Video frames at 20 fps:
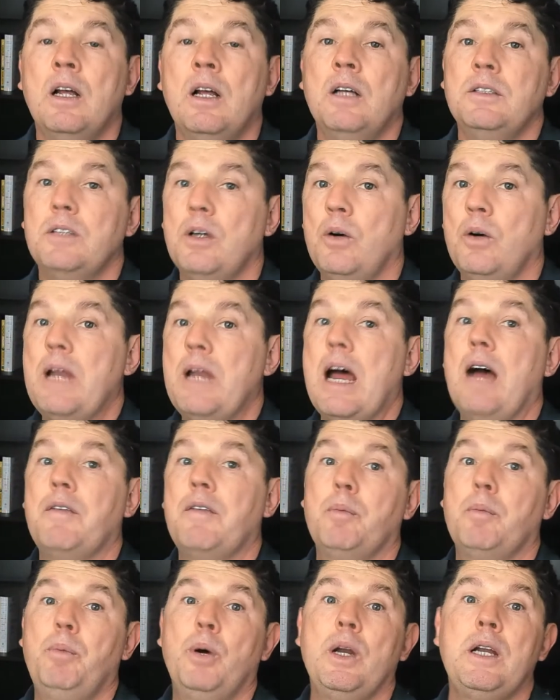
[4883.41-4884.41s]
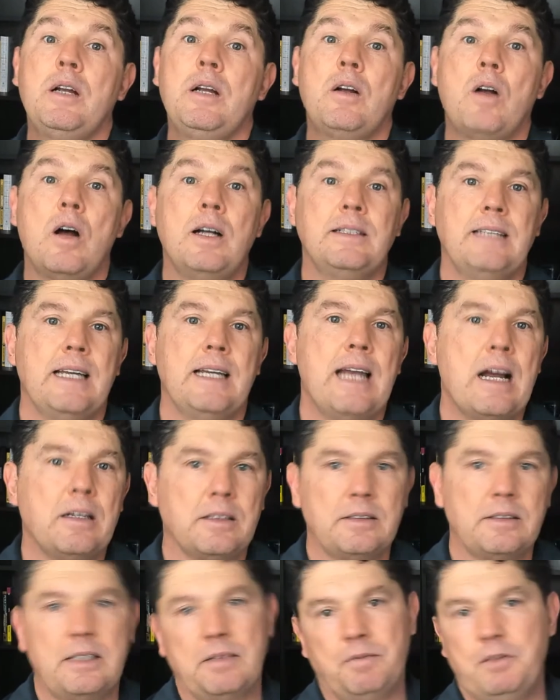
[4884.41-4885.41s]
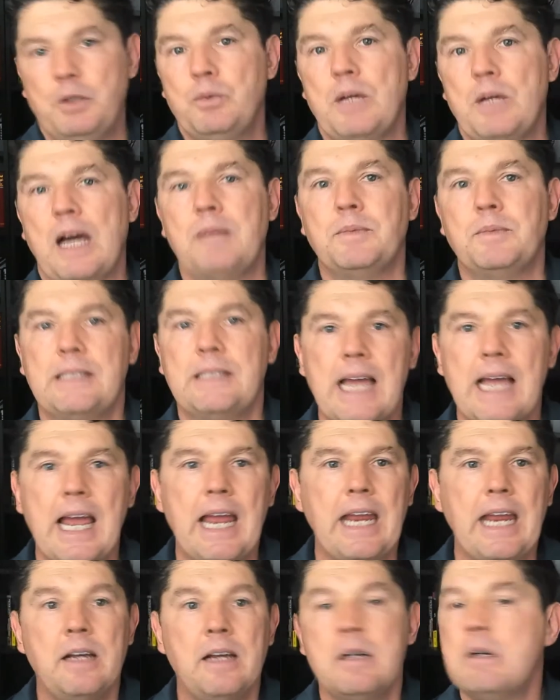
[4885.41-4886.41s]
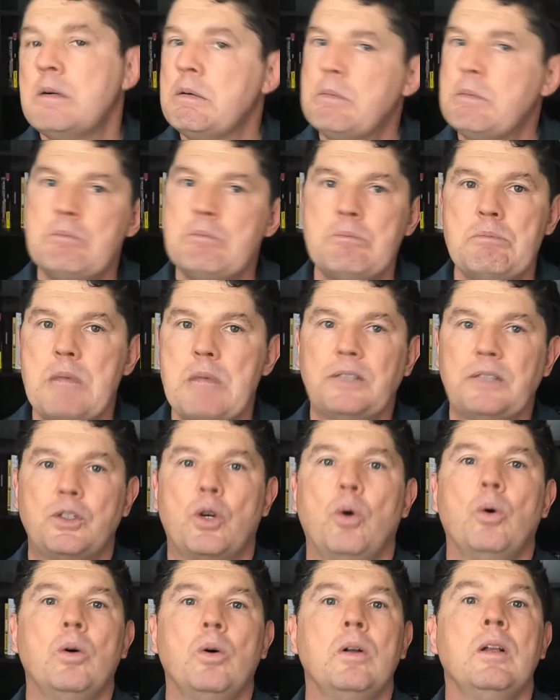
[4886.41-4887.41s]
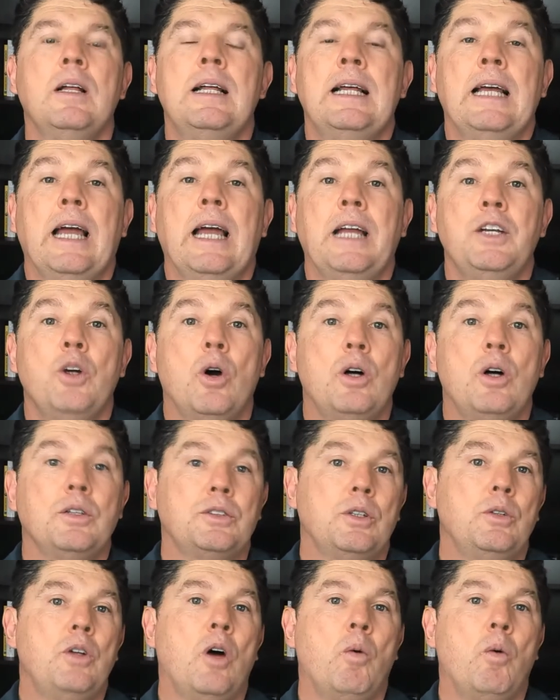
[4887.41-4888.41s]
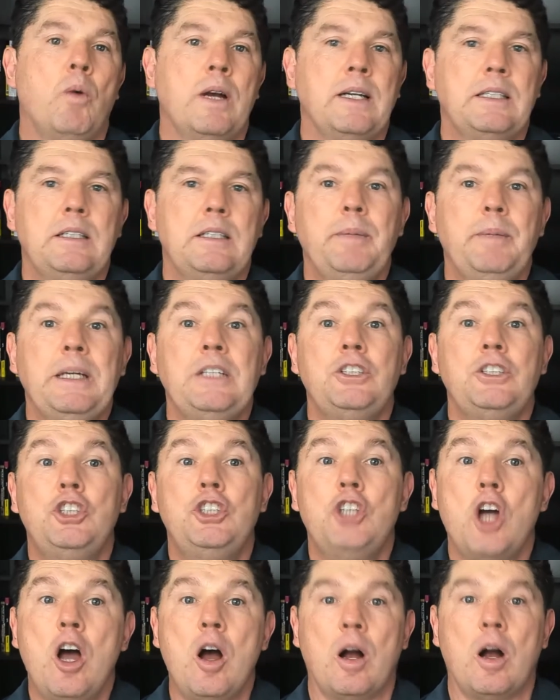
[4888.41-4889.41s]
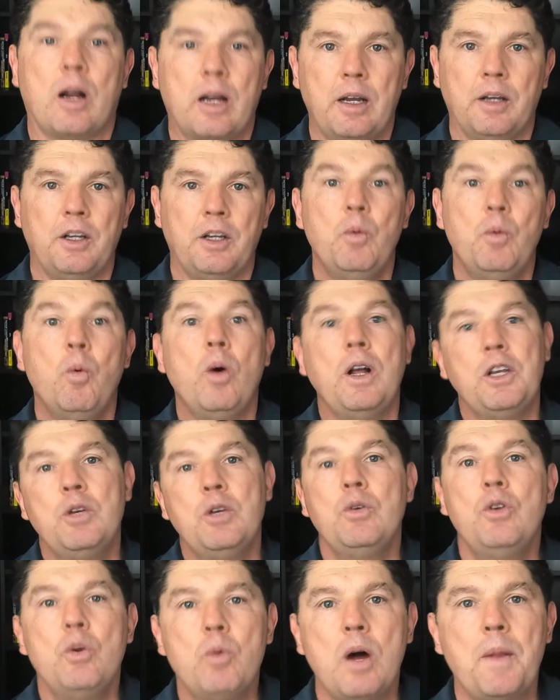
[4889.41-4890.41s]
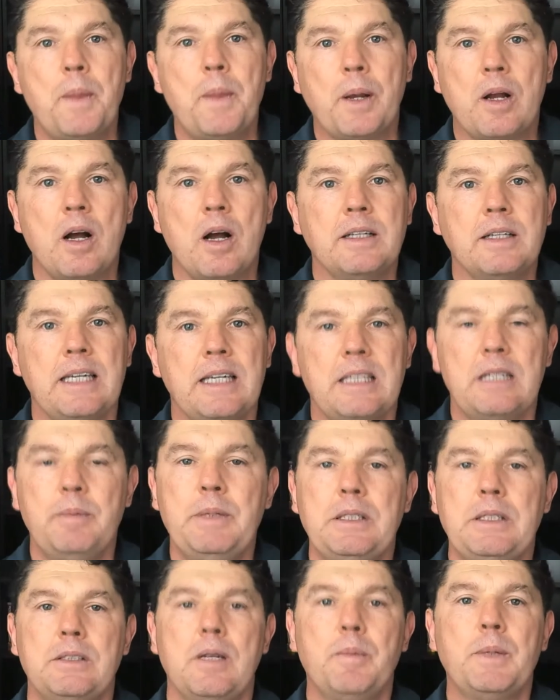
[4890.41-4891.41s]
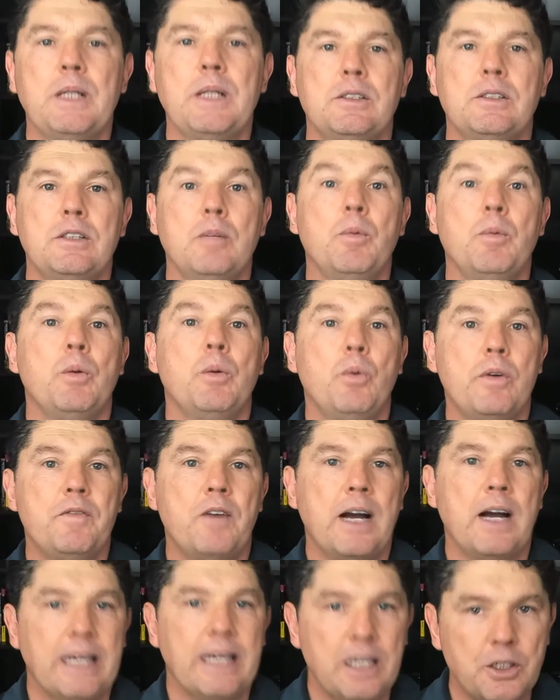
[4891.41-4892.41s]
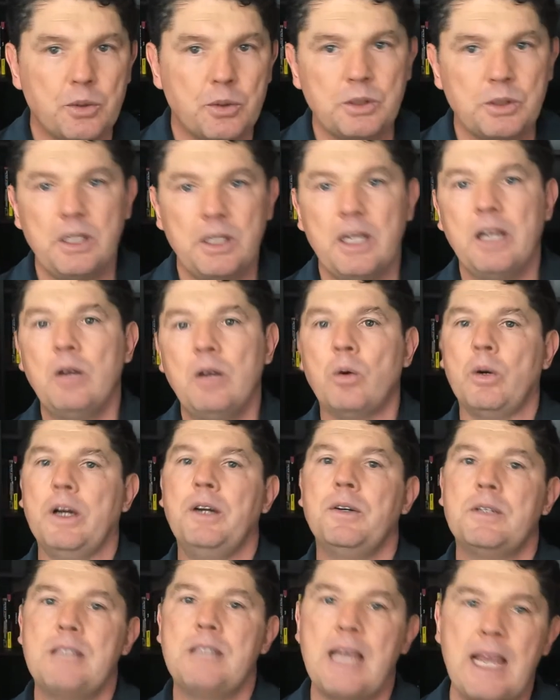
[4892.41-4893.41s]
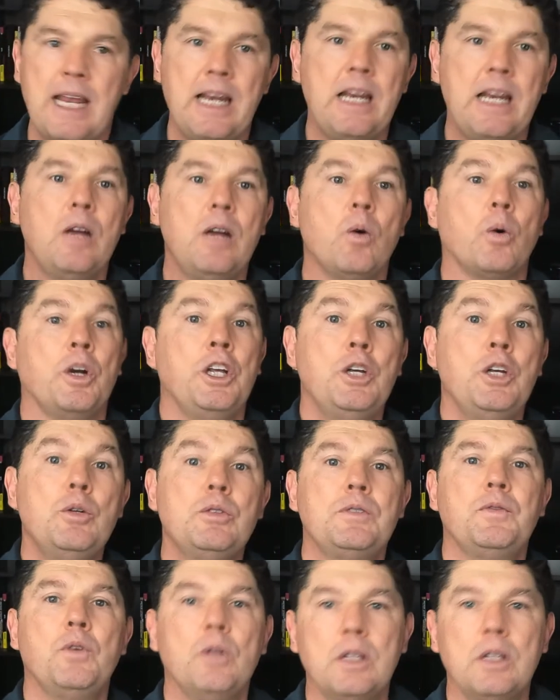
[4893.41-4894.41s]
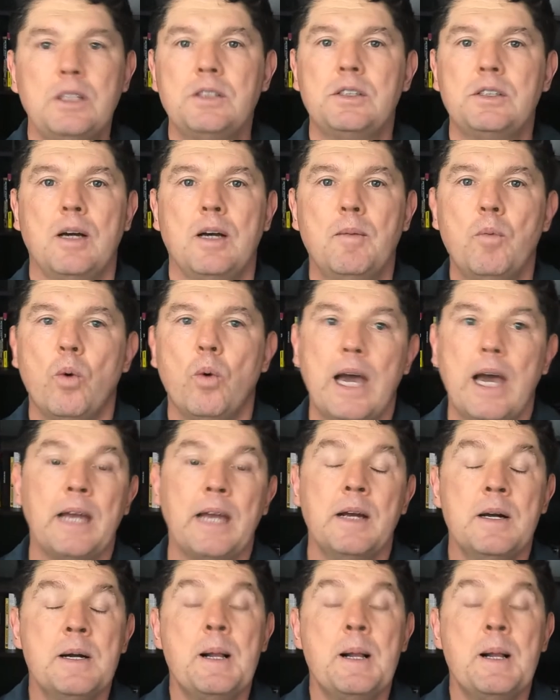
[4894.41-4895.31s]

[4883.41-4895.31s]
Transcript: So now if you're putting content out a few times a day, that's cool. And you also don't want it to be junk. You want you do want the content to be something that someone would find interesting or entertaining or useful in some way.